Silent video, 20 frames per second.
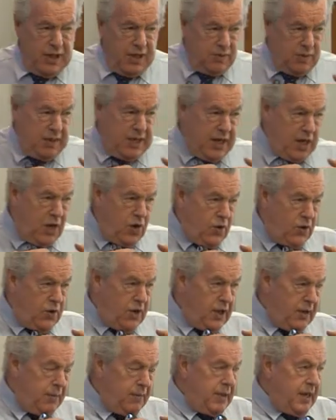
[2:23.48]
as we get
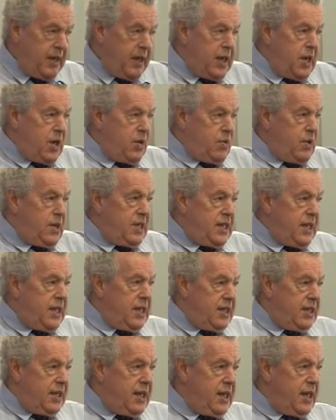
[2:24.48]
older, we
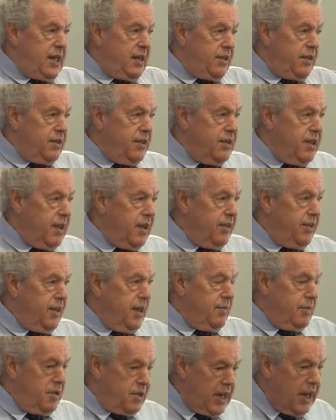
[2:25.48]
tend to get a
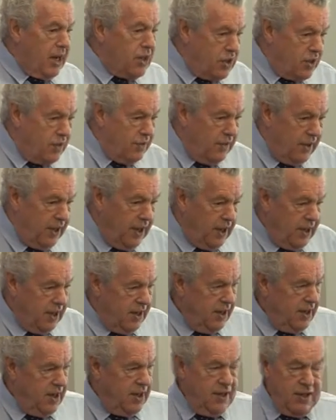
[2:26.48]
thymus atrophy.
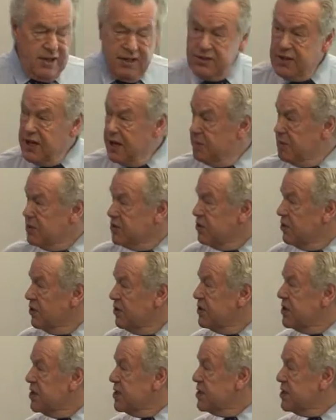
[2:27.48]
The thymus sort of